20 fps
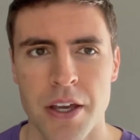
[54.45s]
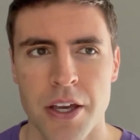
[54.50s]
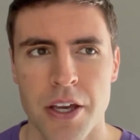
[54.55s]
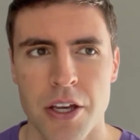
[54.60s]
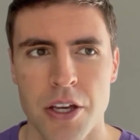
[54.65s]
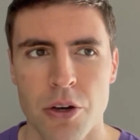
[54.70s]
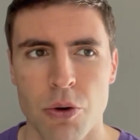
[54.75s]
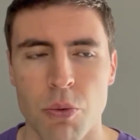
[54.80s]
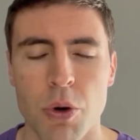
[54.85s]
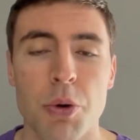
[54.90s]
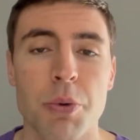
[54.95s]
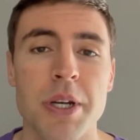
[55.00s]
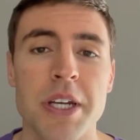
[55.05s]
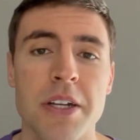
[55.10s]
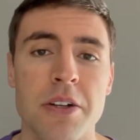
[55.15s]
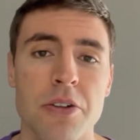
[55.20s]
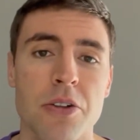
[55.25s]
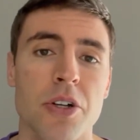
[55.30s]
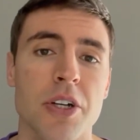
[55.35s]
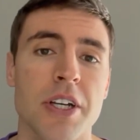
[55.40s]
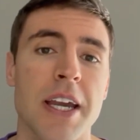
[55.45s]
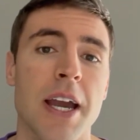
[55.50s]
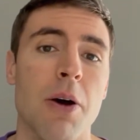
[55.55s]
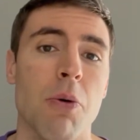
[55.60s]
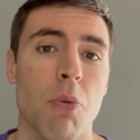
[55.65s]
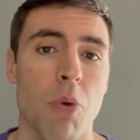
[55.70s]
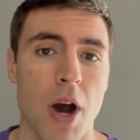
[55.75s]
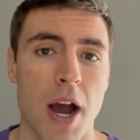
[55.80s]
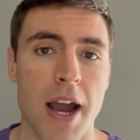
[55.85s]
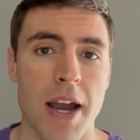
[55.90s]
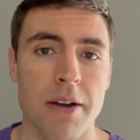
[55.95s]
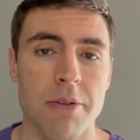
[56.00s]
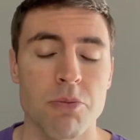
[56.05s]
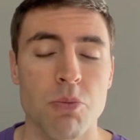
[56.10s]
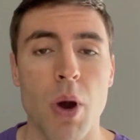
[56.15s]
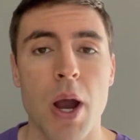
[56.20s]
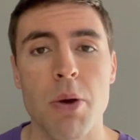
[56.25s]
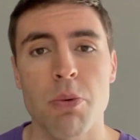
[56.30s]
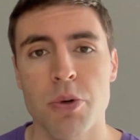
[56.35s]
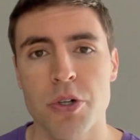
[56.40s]
Well, we need to look at why.
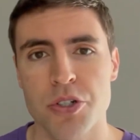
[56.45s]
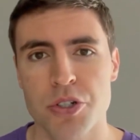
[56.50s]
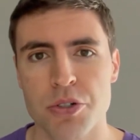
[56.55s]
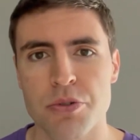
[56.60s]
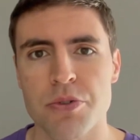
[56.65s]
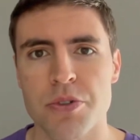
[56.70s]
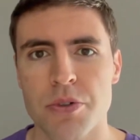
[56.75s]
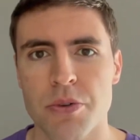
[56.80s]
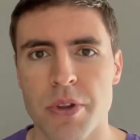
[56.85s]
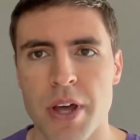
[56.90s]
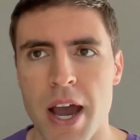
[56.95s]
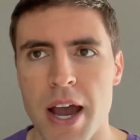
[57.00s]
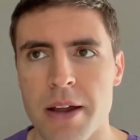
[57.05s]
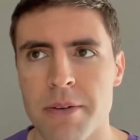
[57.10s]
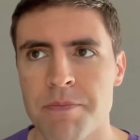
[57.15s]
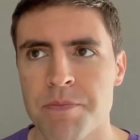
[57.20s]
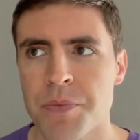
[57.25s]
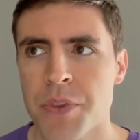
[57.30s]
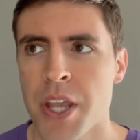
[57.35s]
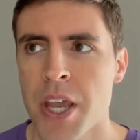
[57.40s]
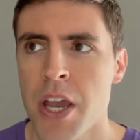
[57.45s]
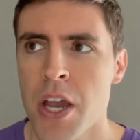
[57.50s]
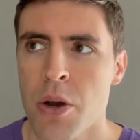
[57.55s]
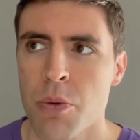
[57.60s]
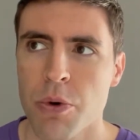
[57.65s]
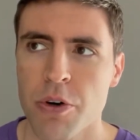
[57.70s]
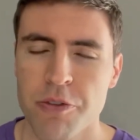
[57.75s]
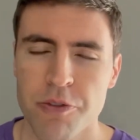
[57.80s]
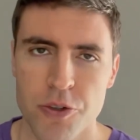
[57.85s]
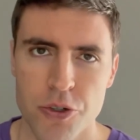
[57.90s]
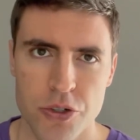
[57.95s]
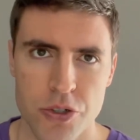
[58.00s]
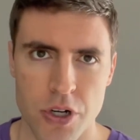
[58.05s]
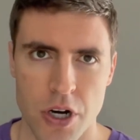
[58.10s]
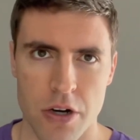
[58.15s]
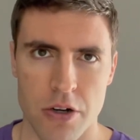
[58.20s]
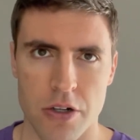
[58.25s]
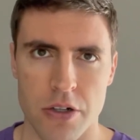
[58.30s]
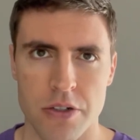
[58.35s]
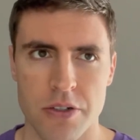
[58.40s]
Why would you do that? Well, for
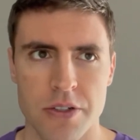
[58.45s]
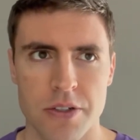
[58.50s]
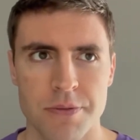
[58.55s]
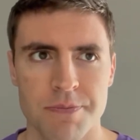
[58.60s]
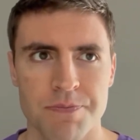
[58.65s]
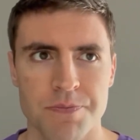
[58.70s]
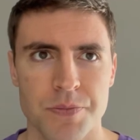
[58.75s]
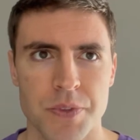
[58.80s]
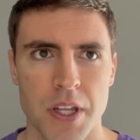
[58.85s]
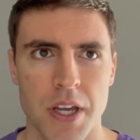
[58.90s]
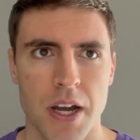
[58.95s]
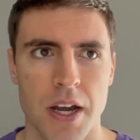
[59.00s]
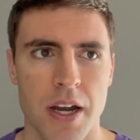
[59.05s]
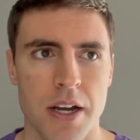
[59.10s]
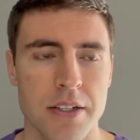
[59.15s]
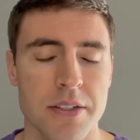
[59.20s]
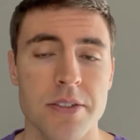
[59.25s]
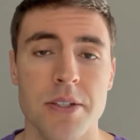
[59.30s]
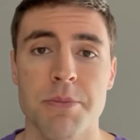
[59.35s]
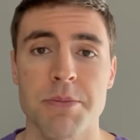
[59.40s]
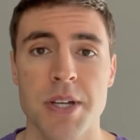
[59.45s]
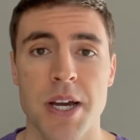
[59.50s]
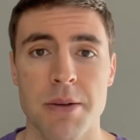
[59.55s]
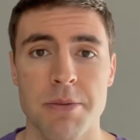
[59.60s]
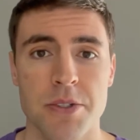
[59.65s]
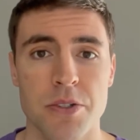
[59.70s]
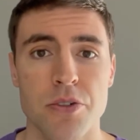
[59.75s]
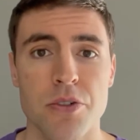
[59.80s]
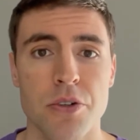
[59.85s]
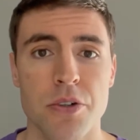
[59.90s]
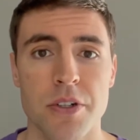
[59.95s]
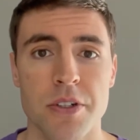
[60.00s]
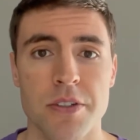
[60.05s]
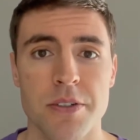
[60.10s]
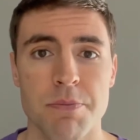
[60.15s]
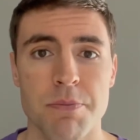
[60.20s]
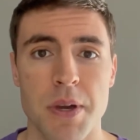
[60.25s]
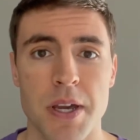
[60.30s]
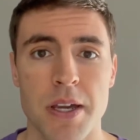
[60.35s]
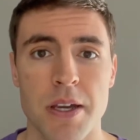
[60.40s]
starters, sometimes
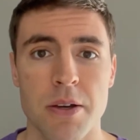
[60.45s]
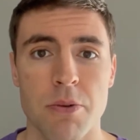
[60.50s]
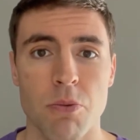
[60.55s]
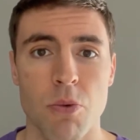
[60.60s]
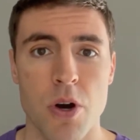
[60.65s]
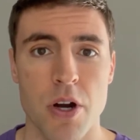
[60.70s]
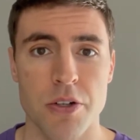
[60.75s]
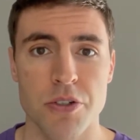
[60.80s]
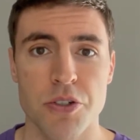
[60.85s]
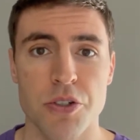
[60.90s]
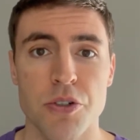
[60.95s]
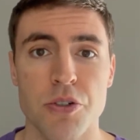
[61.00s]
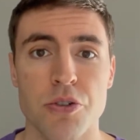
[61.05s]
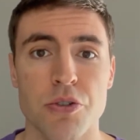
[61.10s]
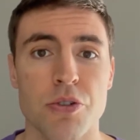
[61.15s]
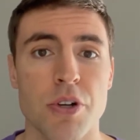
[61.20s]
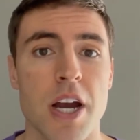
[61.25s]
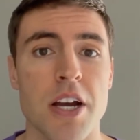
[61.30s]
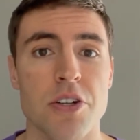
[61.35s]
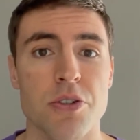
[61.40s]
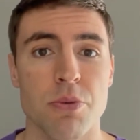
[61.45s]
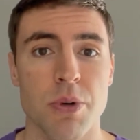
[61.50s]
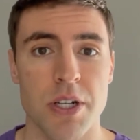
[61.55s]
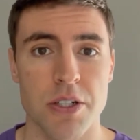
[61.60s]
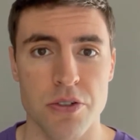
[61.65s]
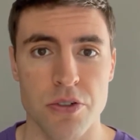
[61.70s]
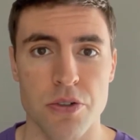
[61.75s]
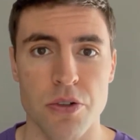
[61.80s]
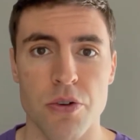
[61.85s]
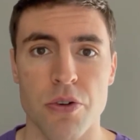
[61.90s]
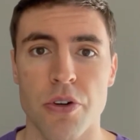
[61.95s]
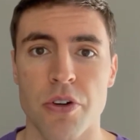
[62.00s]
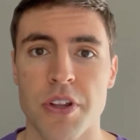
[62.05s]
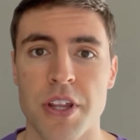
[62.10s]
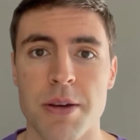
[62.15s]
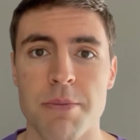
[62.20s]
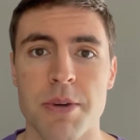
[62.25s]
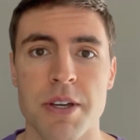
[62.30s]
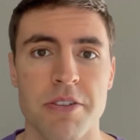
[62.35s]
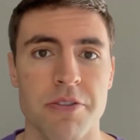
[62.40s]
students may want to graduate sooner.
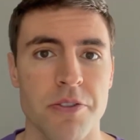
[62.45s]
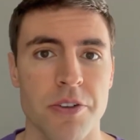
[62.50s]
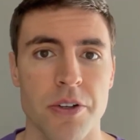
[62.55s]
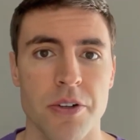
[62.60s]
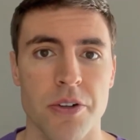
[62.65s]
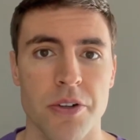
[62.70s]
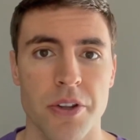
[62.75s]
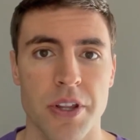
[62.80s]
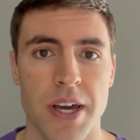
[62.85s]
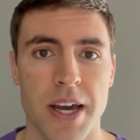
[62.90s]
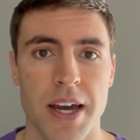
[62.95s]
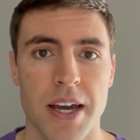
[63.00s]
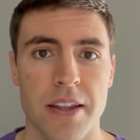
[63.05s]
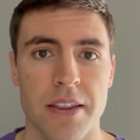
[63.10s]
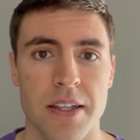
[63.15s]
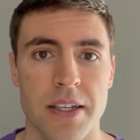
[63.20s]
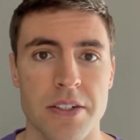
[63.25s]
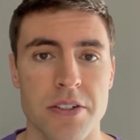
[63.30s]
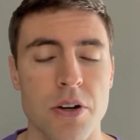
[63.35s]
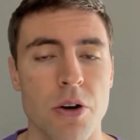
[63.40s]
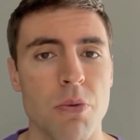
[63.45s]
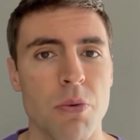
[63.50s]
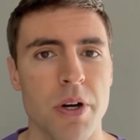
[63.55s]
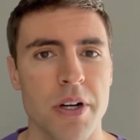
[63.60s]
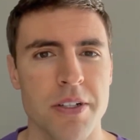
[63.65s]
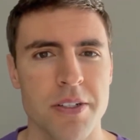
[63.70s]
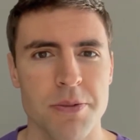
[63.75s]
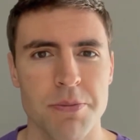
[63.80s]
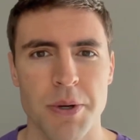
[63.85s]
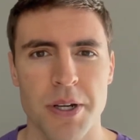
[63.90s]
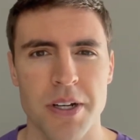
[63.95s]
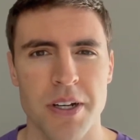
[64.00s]
They may feel that they don't want to spend an